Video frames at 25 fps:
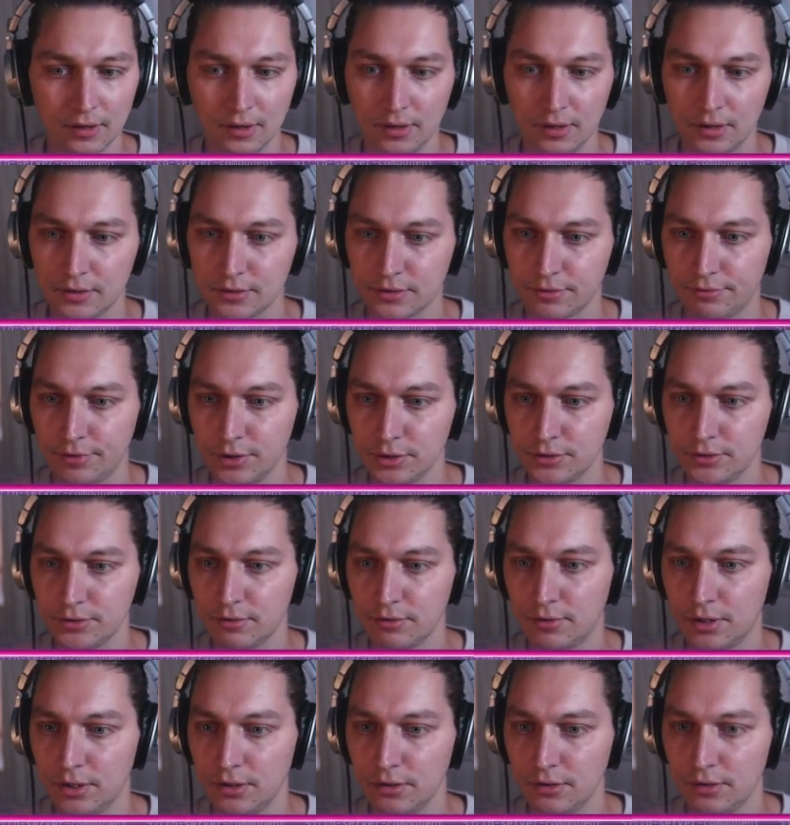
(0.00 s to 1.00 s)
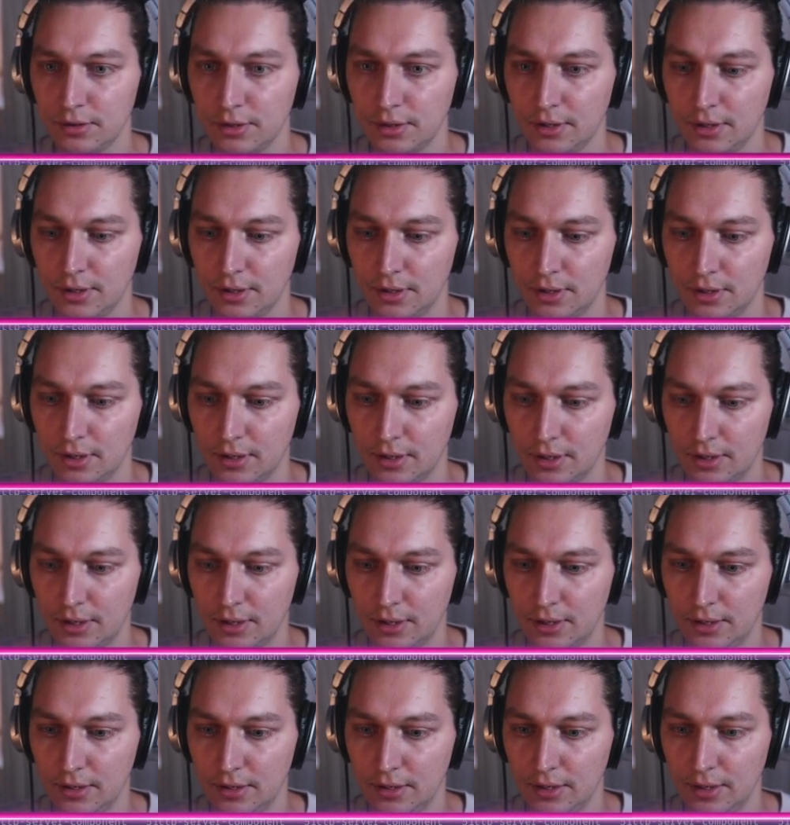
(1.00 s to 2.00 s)
So first of all,
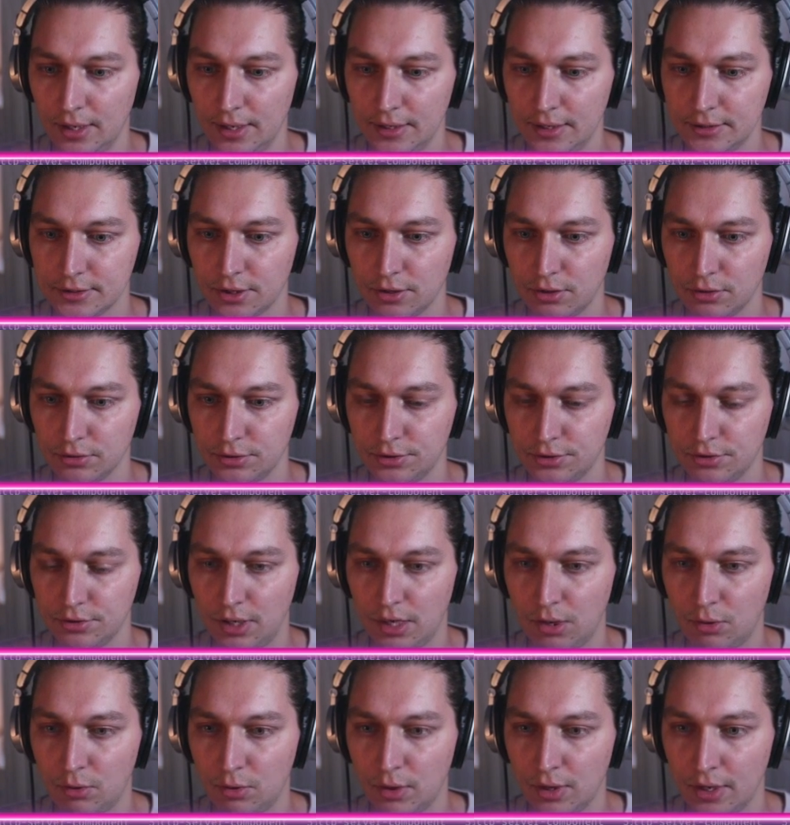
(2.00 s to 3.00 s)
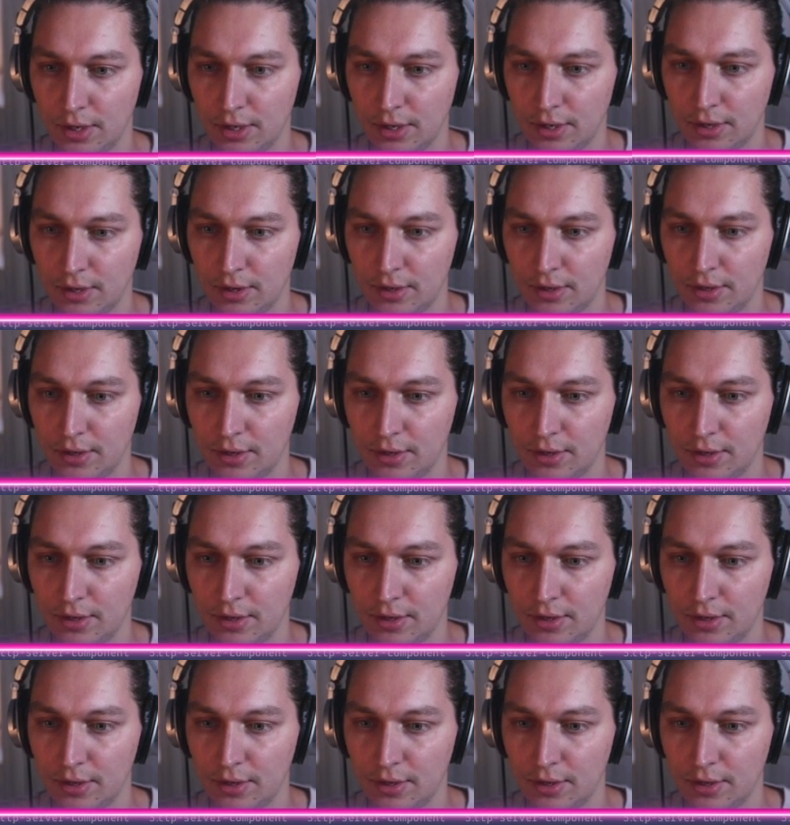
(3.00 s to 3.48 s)
let's go to our